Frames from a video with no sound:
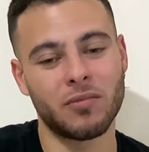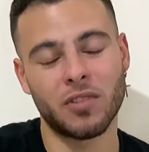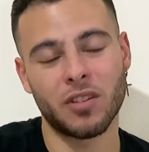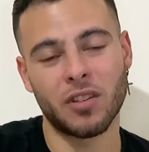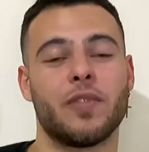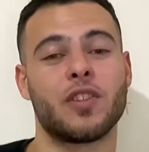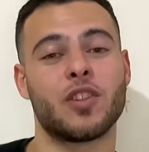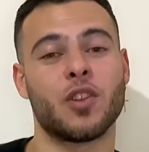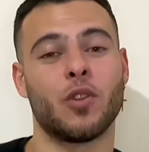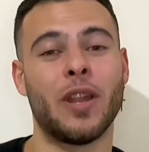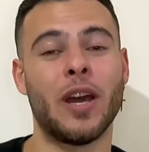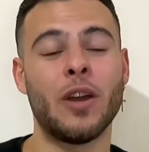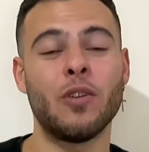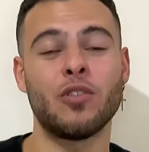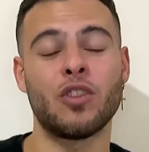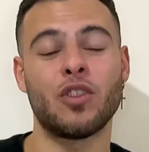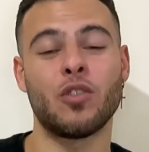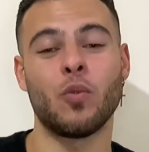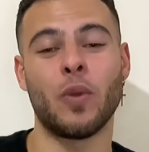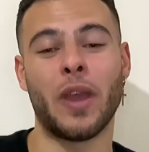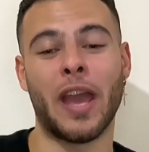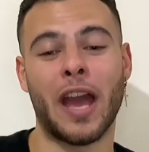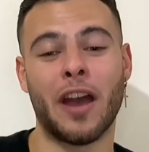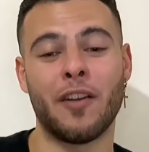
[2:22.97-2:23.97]
So now
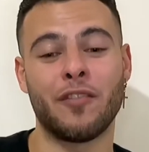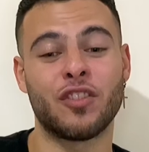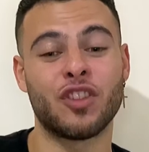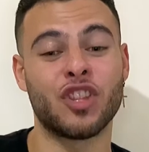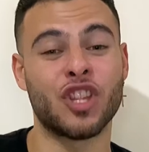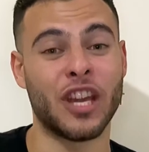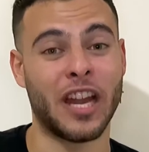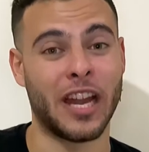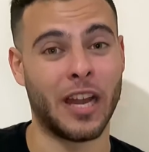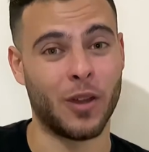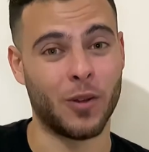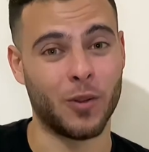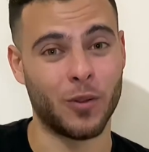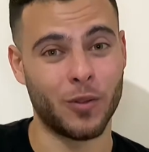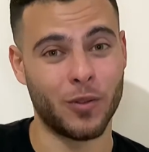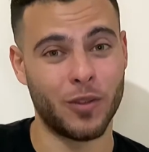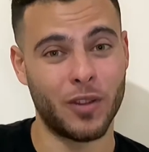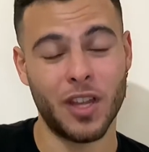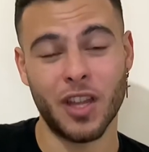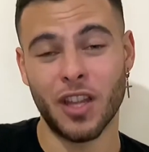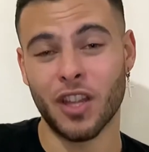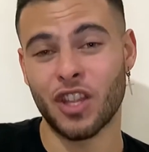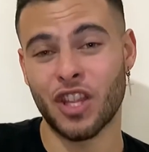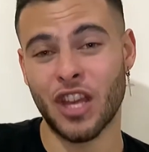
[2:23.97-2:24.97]
we have ciao.
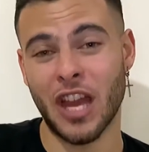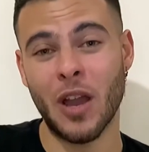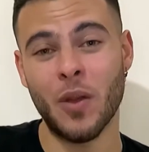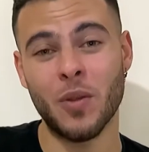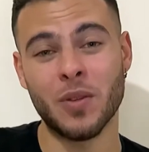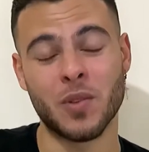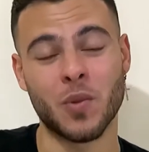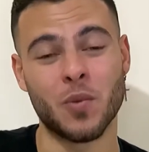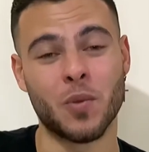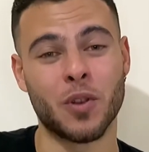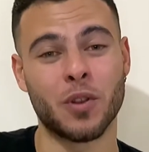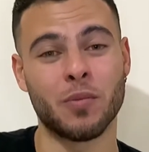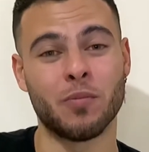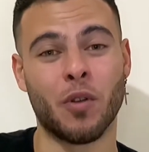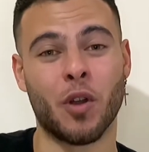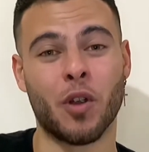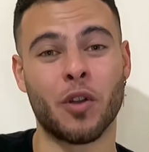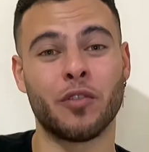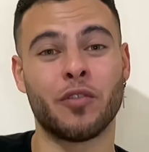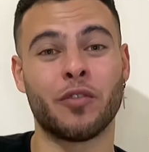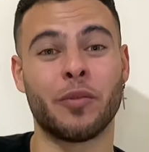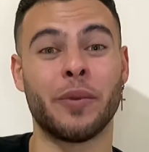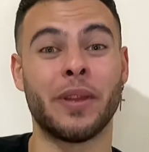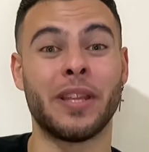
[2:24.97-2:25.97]
Ciao is a word borrowed
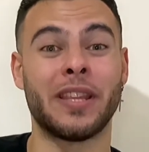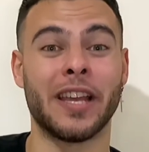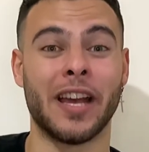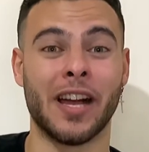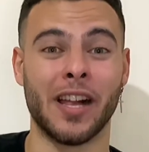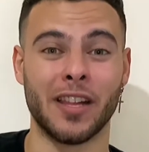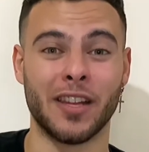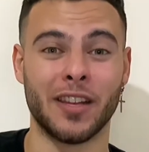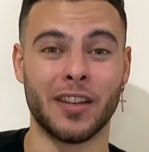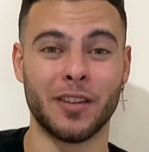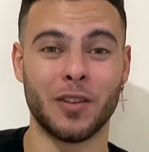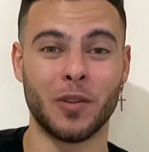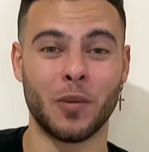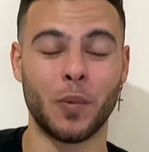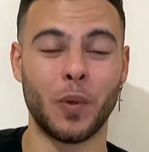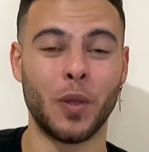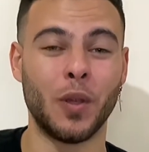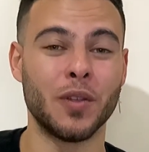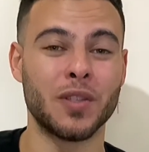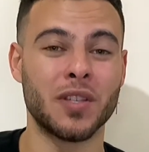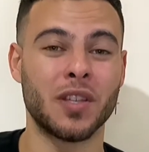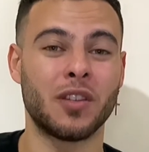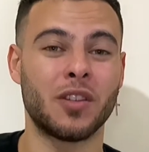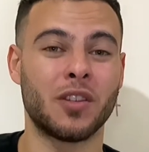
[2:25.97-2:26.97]
from Italian. We
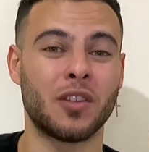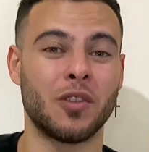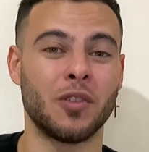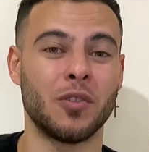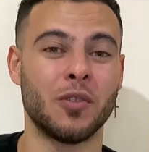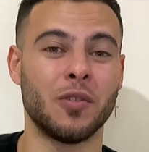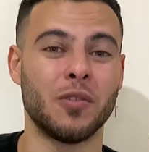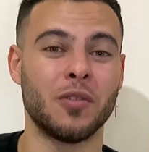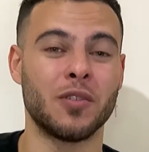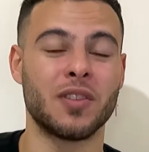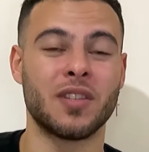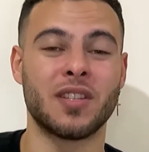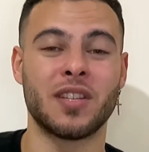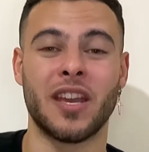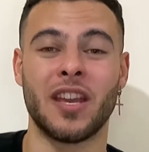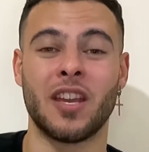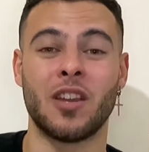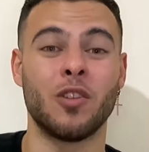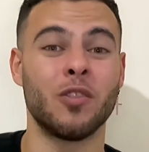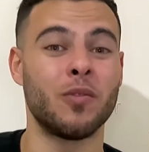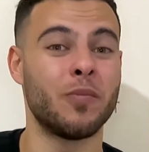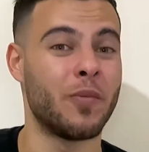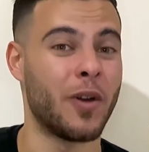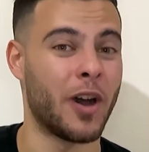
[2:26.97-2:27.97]
use it to say
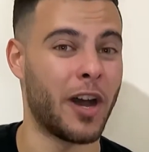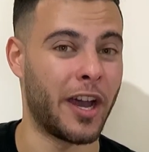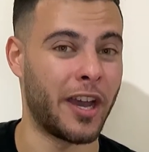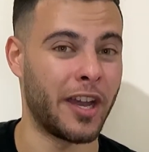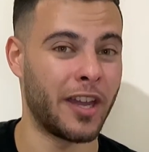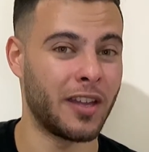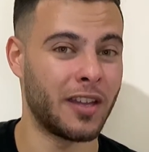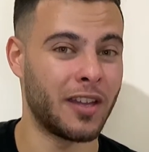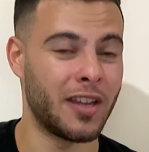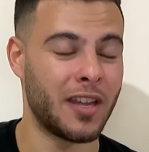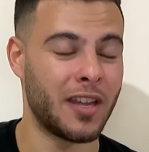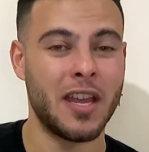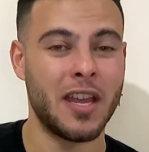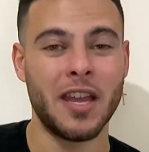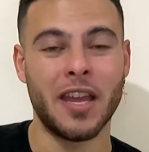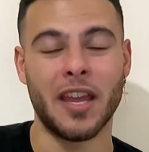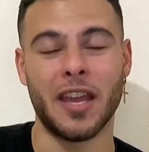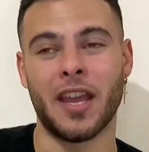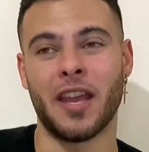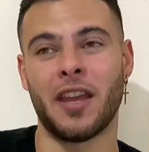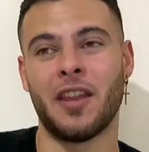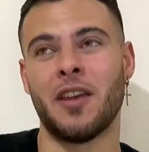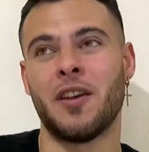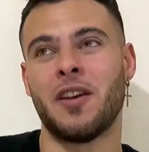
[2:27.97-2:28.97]
goodbye
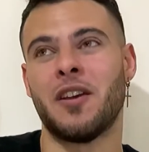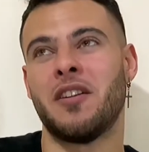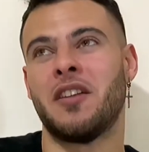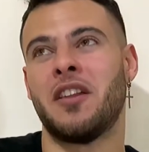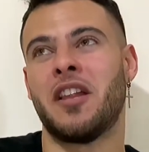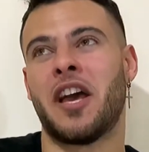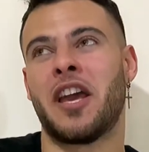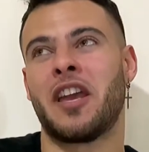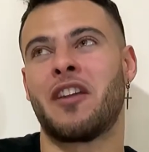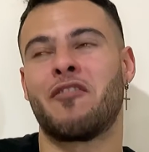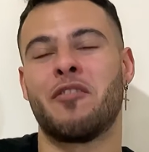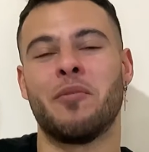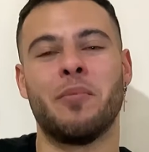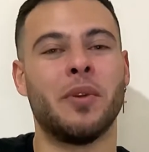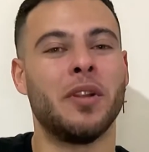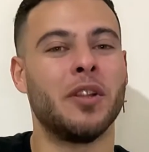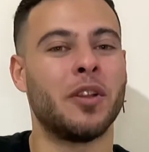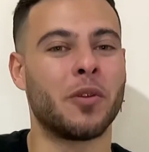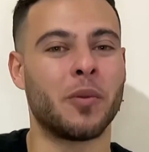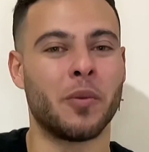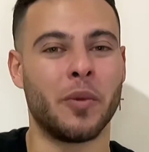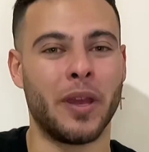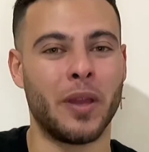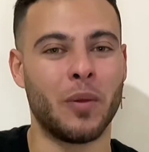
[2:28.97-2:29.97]
in a like familiar
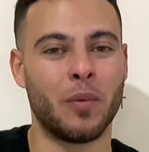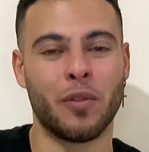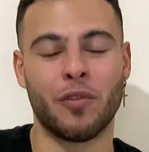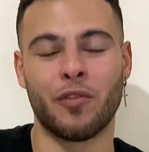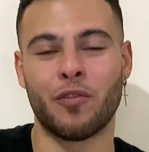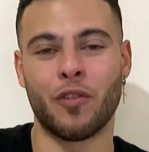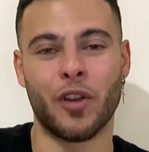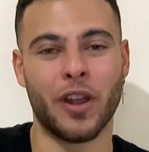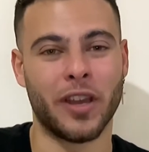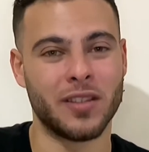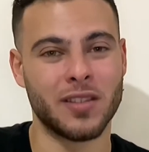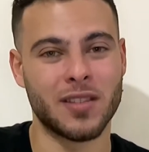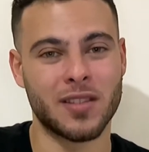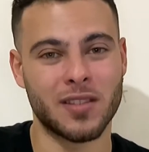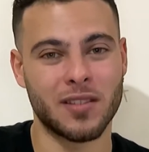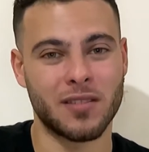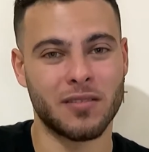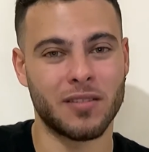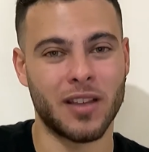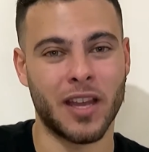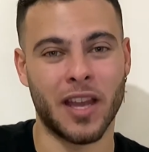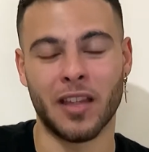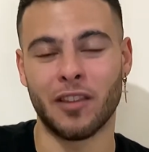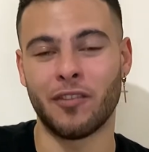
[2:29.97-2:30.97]
way with friends
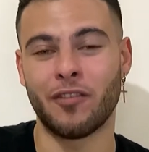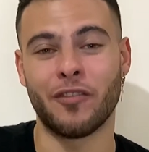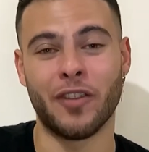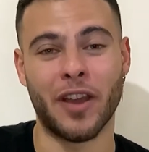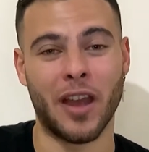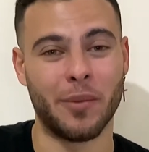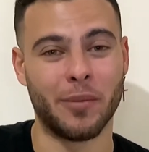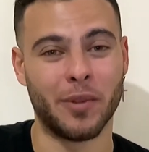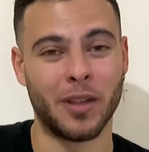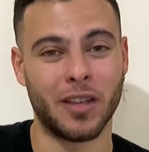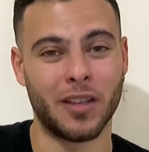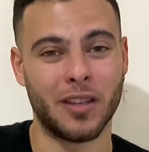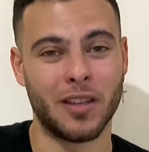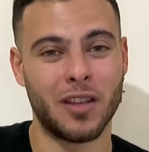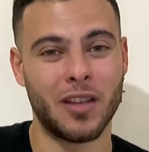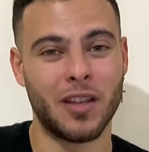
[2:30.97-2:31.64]
and family.